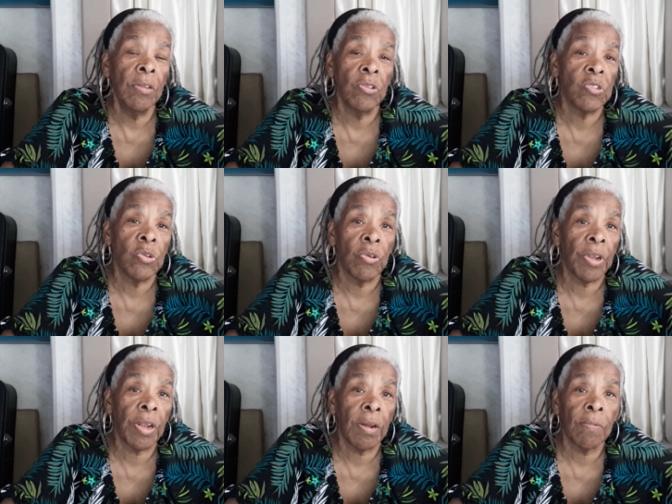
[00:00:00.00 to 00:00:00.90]
the store
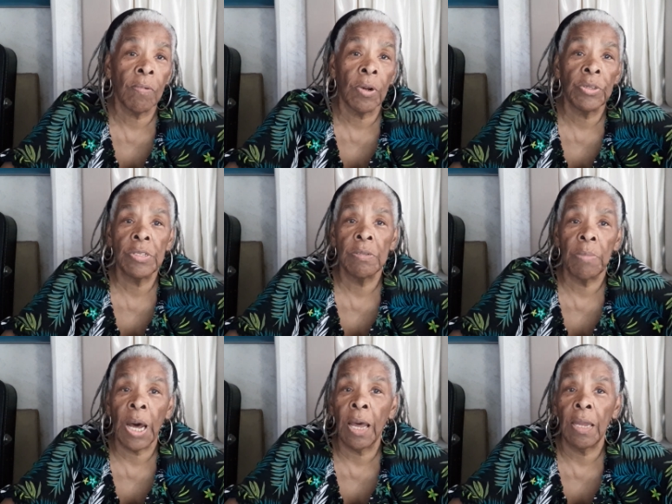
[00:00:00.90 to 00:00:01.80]
that I want to
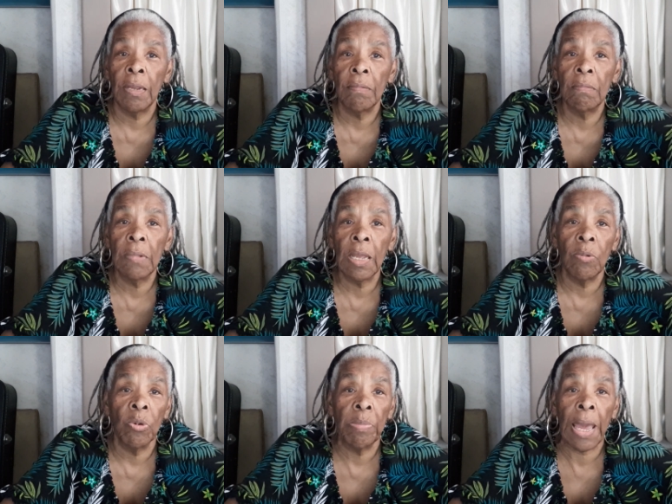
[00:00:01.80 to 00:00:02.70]
buy, they
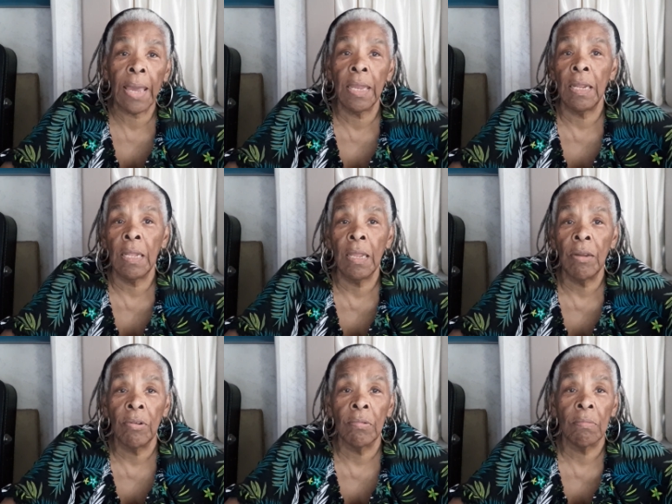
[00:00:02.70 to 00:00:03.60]
will pack it in
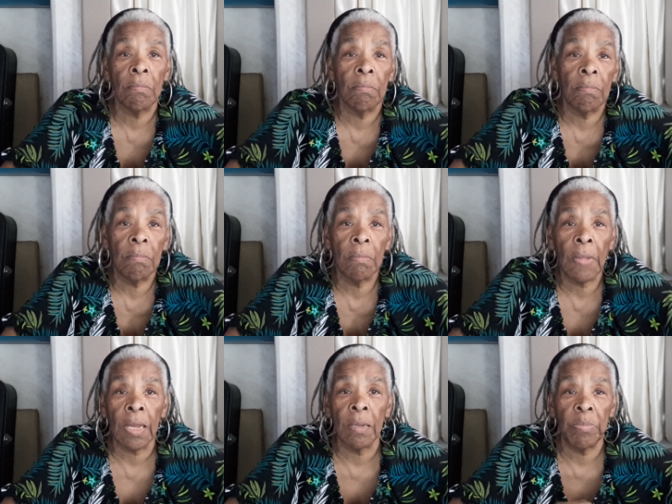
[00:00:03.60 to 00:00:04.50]
there, and
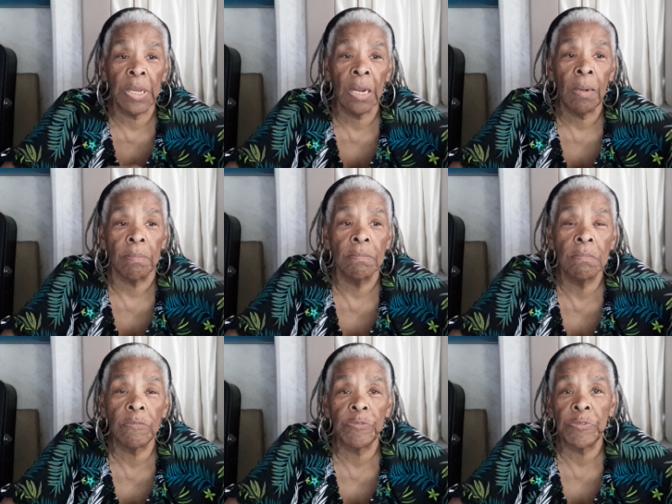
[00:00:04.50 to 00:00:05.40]
I could pick it up
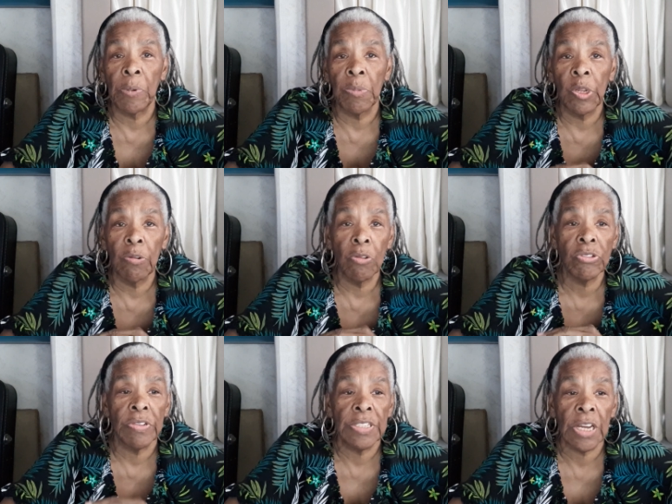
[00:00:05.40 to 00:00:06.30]
from the
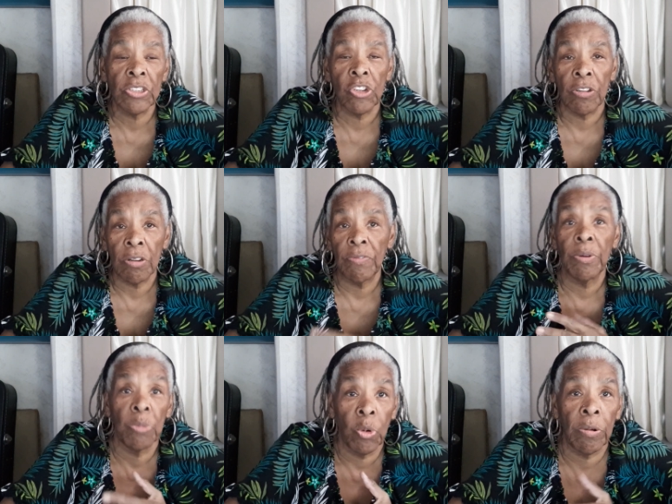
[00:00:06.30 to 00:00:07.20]
grocery section if
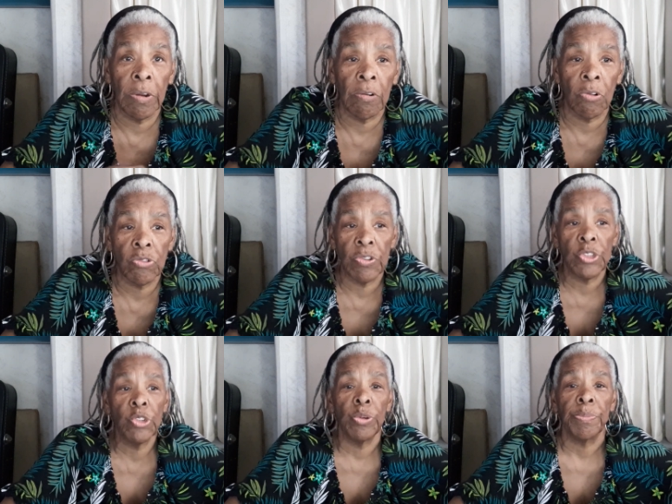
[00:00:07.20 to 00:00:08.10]
I'm ordering
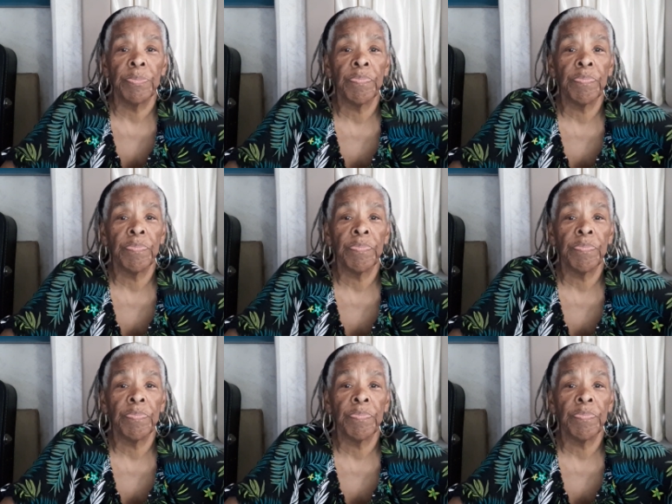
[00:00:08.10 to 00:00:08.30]
groceries too.